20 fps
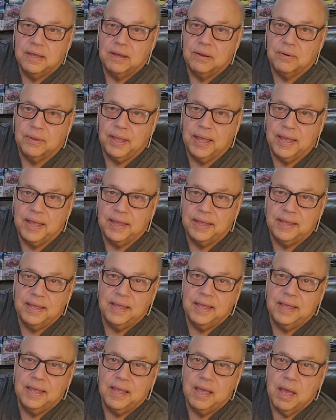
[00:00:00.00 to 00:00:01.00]
okay,
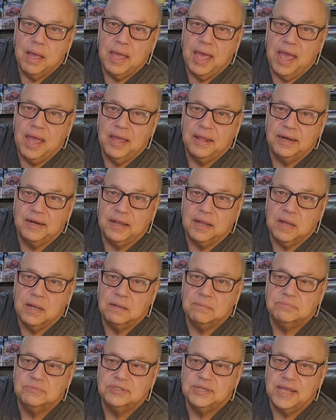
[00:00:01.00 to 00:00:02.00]
and it
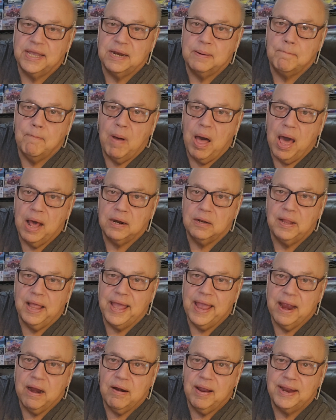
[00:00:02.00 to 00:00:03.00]
comes in model
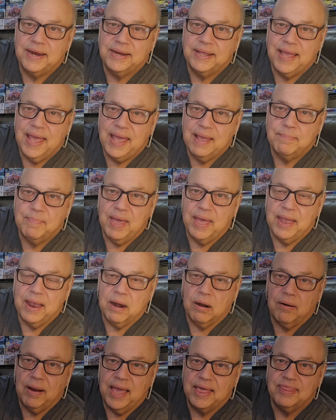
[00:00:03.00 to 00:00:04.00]
air and game
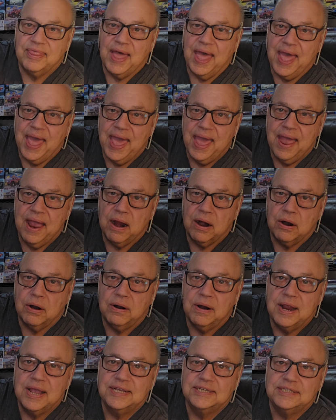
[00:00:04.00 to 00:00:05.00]
air, and the
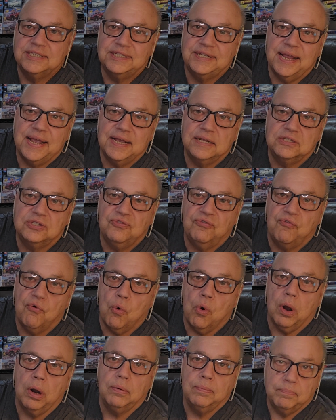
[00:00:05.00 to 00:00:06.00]
air stands
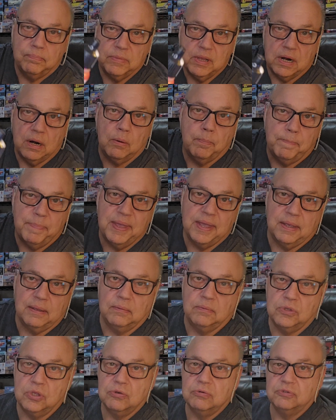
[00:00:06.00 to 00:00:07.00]
for,
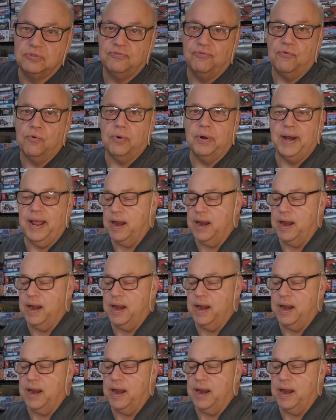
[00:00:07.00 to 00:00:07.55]
being used for an